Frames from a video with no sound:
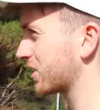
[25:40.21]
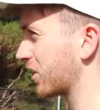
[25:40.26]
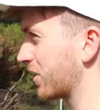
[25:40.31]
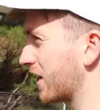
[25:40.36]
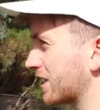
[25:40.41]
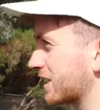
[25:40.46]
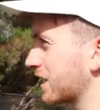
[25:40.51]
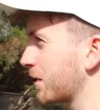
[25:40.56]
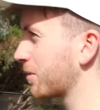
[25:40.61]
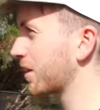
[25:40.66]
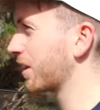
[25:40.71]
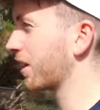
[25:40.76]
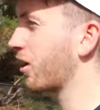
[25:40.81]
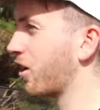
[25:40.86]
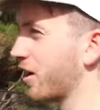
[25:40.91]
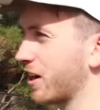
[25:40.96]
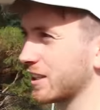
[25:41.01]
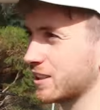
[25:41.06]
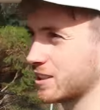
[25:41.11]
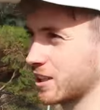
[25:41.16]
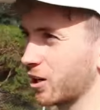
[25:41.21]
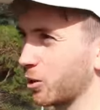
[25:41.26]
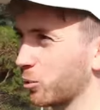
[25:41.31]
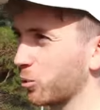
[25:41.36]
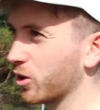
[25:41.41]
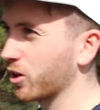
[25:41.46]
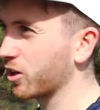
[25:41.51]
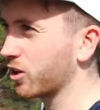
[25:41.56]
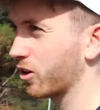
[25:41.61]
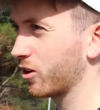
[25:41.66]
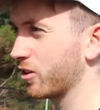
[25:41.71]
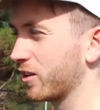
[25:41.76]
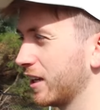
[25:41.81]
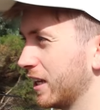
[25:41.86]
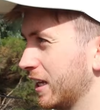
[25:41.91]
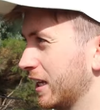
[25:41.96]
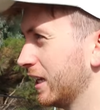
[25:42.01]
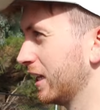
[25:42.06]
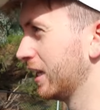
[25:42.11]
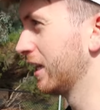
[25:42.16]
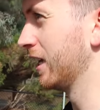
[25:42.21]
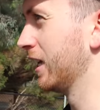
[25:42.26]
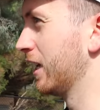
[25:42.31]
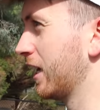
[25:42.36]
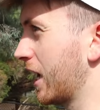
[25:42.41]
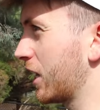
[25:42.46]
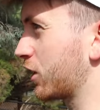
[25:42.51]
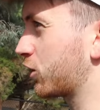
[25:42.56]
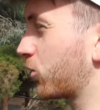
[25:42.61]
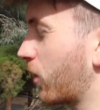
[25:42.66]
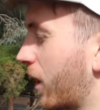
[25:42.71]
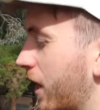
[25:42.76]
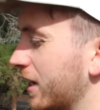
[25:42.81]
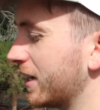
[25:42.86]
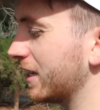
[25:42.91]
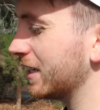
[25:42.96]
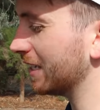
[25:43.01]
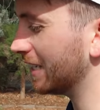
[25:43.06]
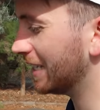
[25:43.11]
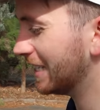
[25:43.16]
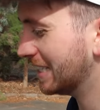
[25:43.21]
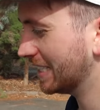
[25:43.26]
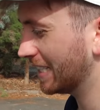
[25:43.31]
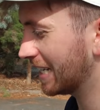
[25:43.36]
So that's something that I need to go to work on at training.